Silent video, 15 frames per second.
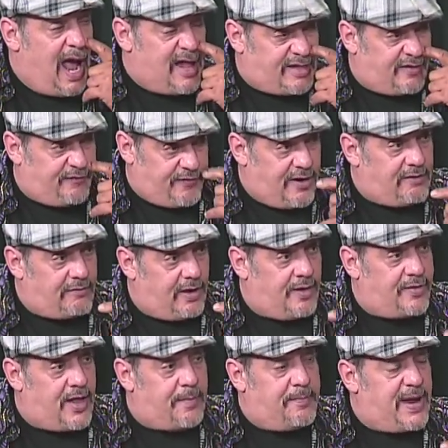At the federal level,
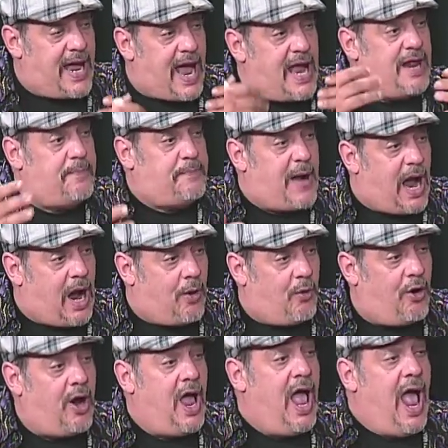okay. Then be out of
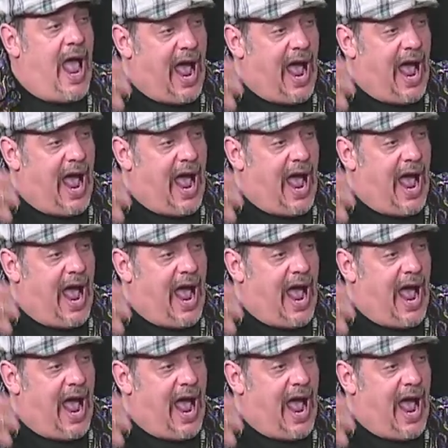power